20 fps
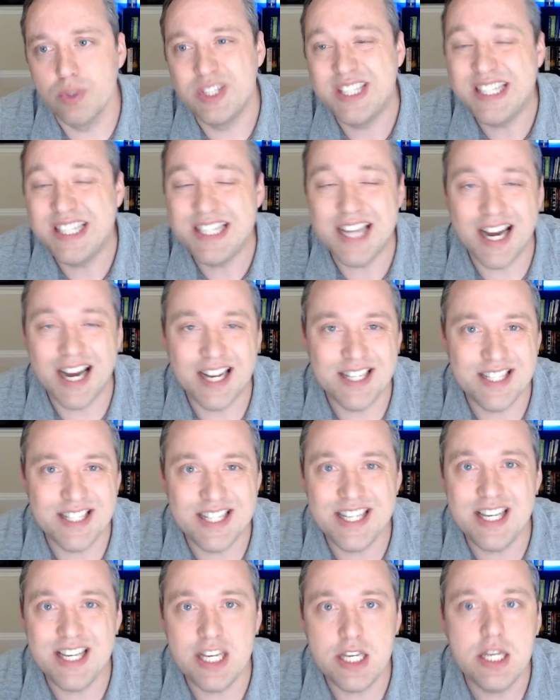
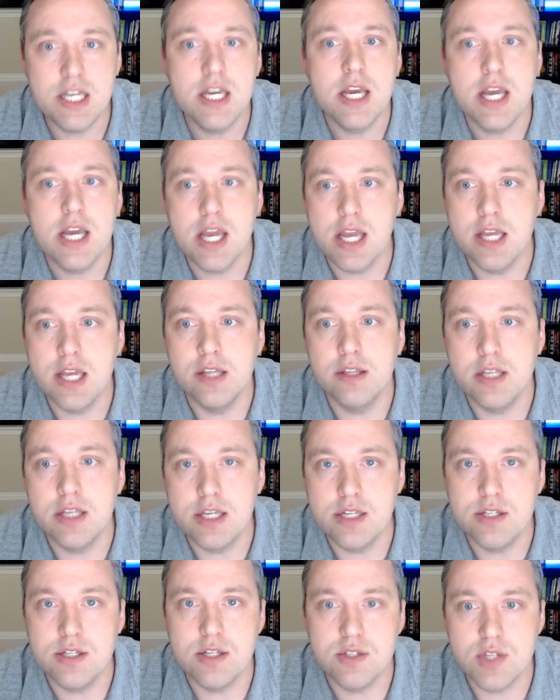.d in
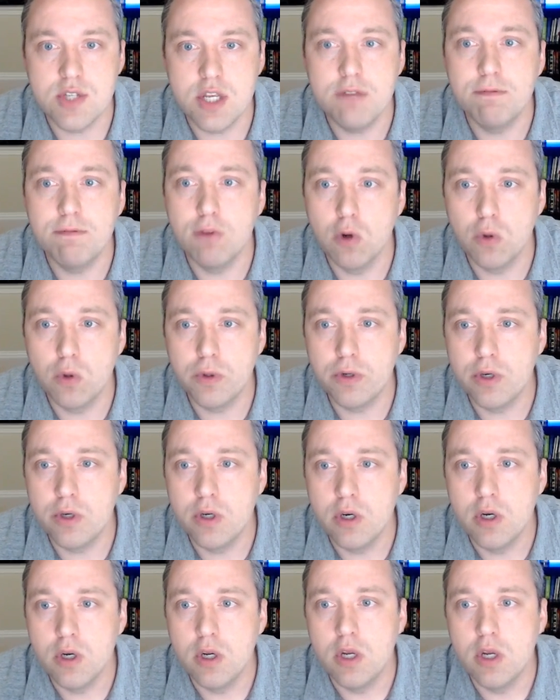the etc folder.